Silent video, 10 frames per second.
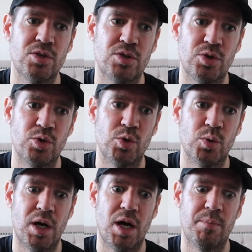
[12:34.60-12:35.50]

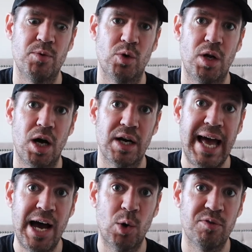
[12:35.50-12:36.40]
to your lung
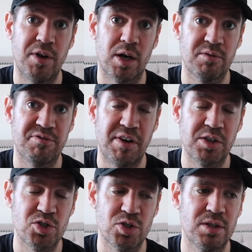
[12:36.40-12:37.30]
health, lung
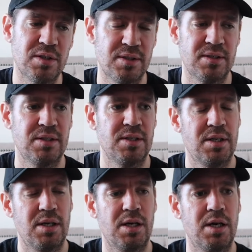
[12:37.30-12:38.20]
function.
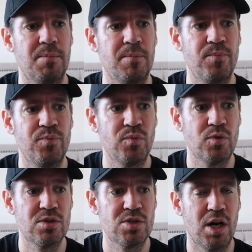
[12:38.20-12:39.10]

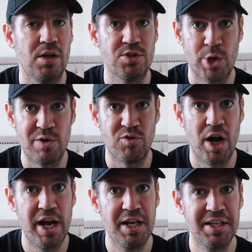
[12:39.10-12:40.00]
So Zoe
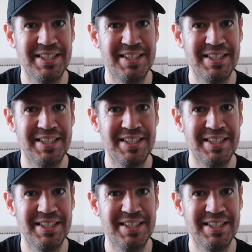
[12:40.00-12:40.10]
Wright.